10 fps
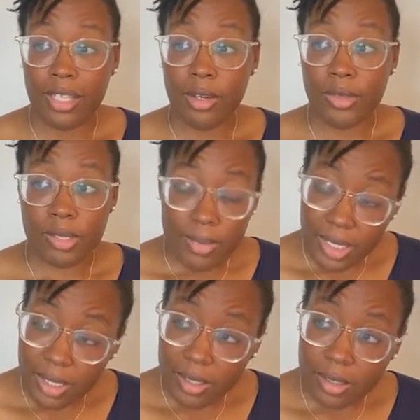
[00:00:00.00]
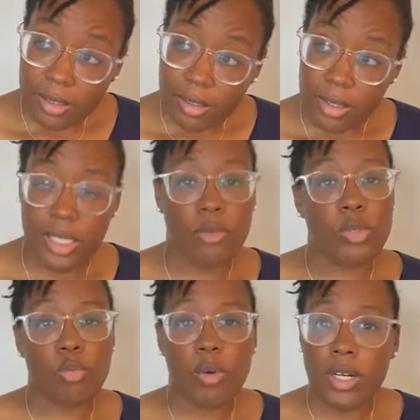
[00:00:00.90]
there was me, there
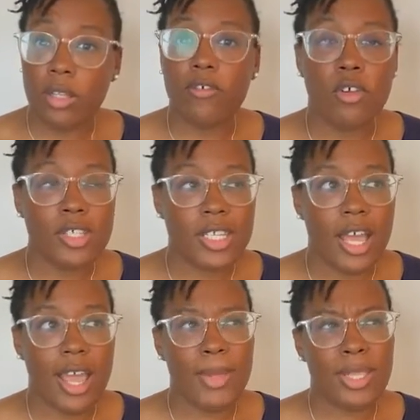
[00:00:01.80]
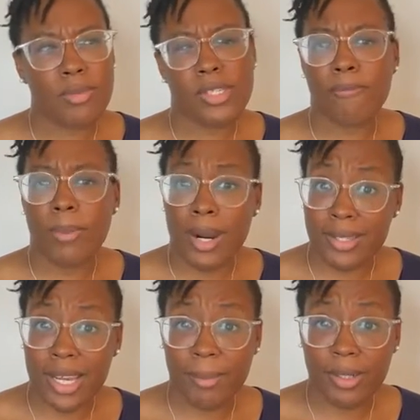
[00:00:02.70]
was one other full time, and there was a
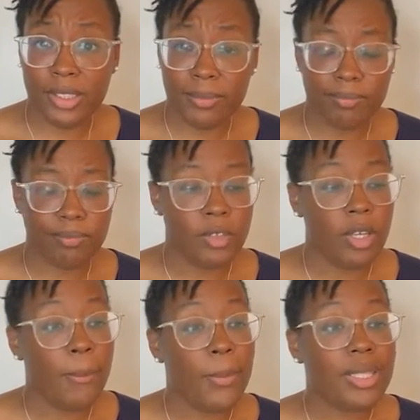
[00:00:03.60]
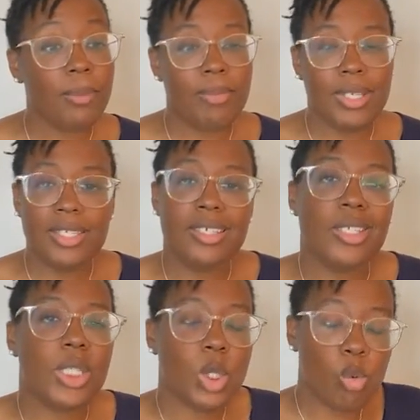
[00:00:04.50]
part time person. But the
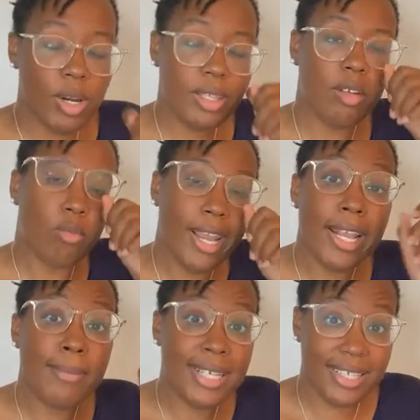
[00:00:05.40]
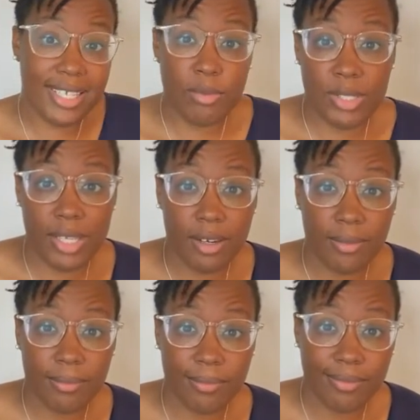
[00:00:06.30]
business squarely ran because he was
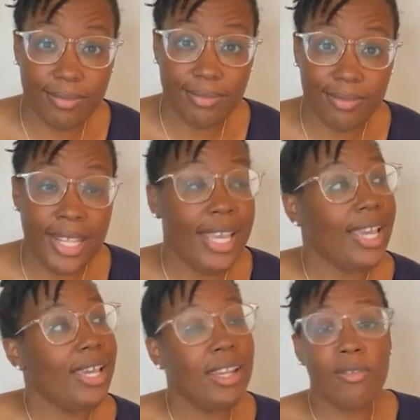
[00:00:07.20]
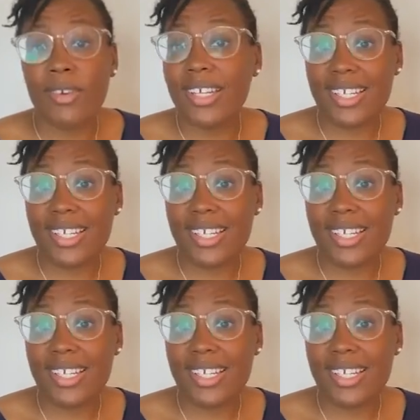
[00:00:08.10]
there. It didn't